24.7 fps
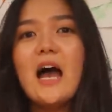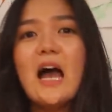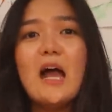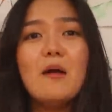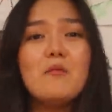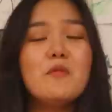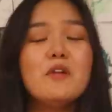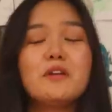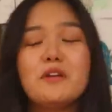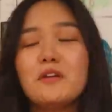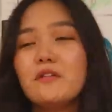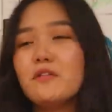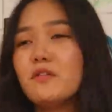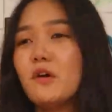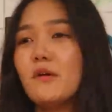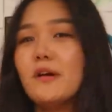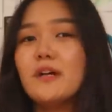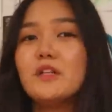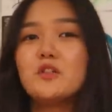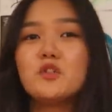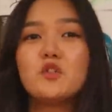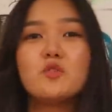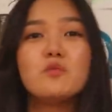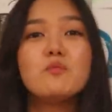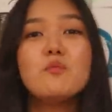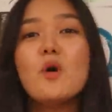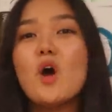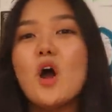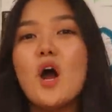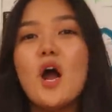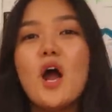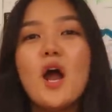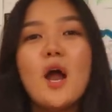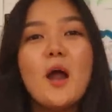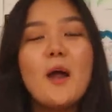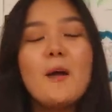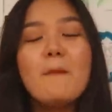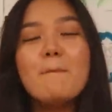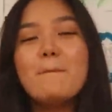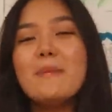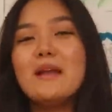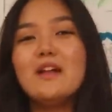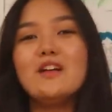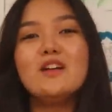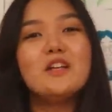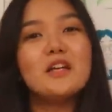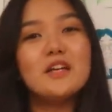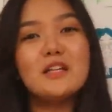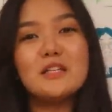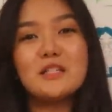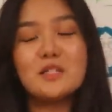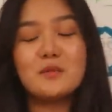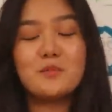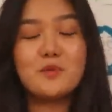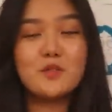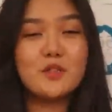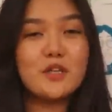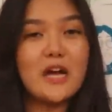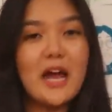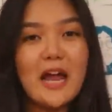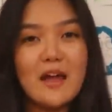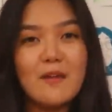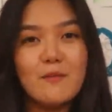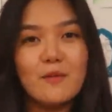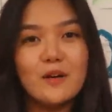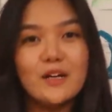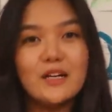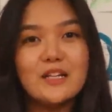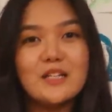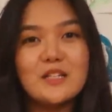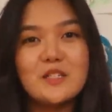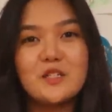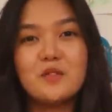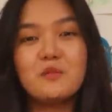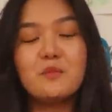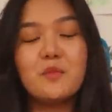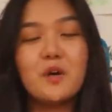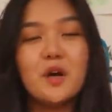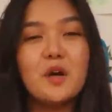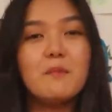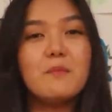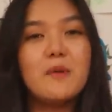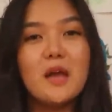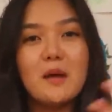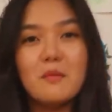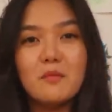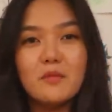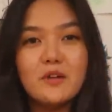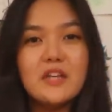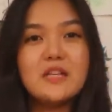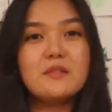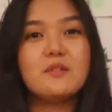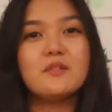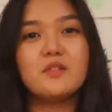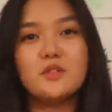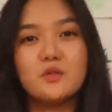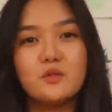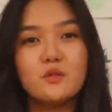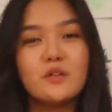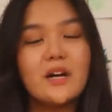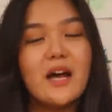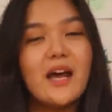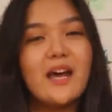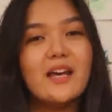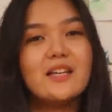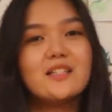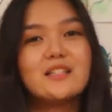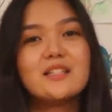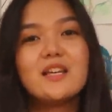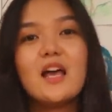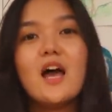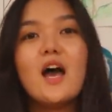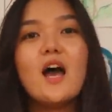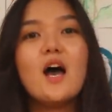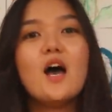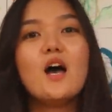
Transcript: I'm looking forward to more million subscribers, to more memories with you guys.